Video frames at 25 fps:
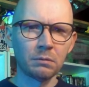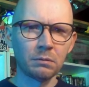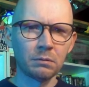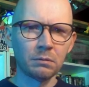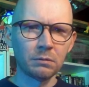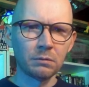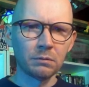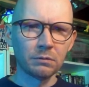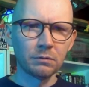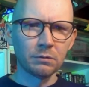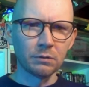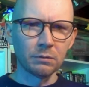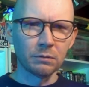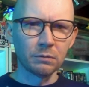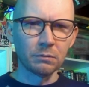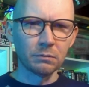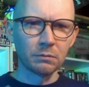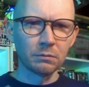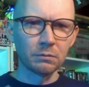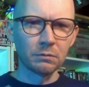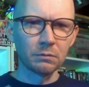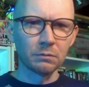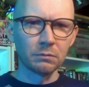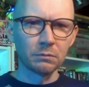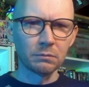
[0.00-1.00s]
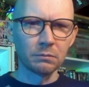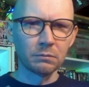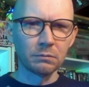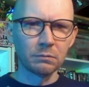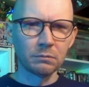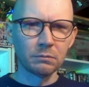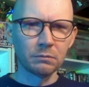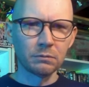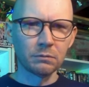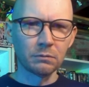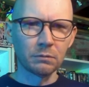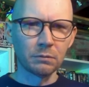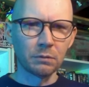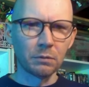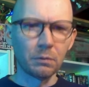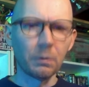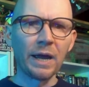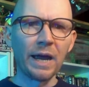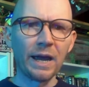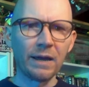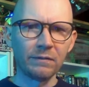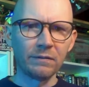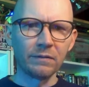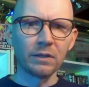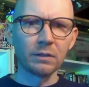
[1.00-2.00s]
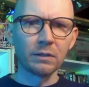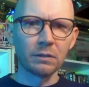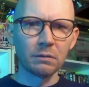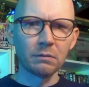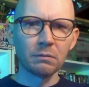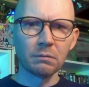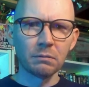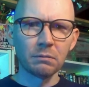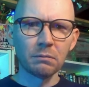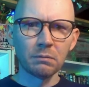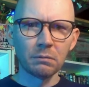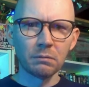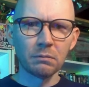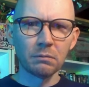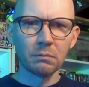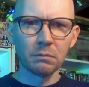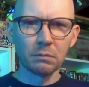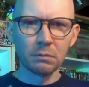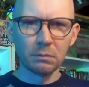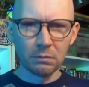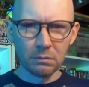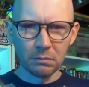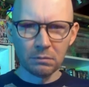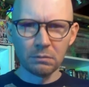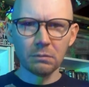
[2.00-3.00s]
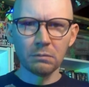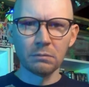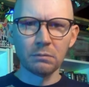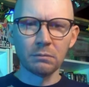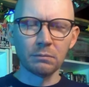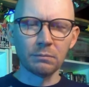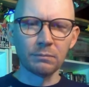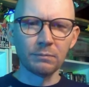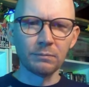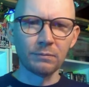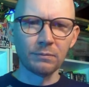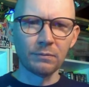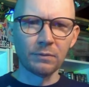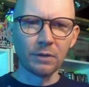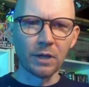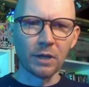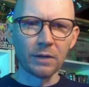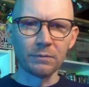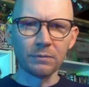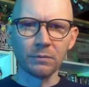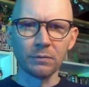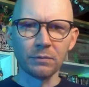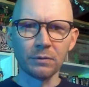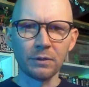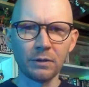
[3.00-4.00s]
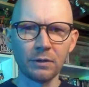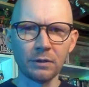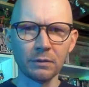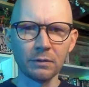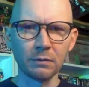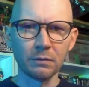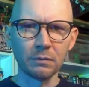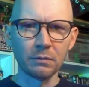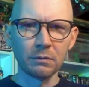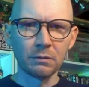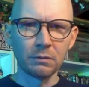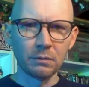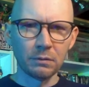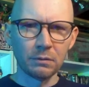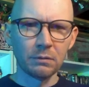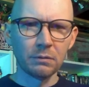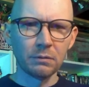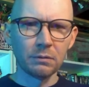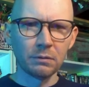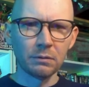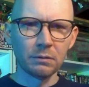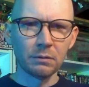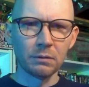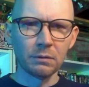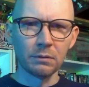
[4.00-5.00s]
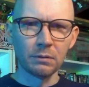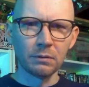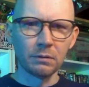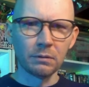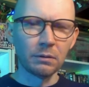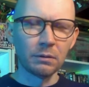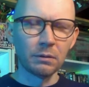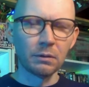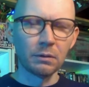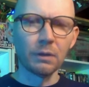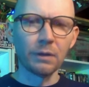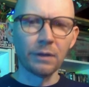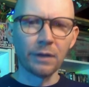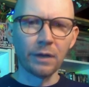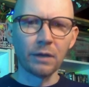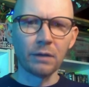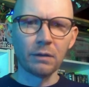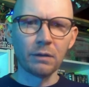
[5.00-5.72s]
So go have it and fly free and all that.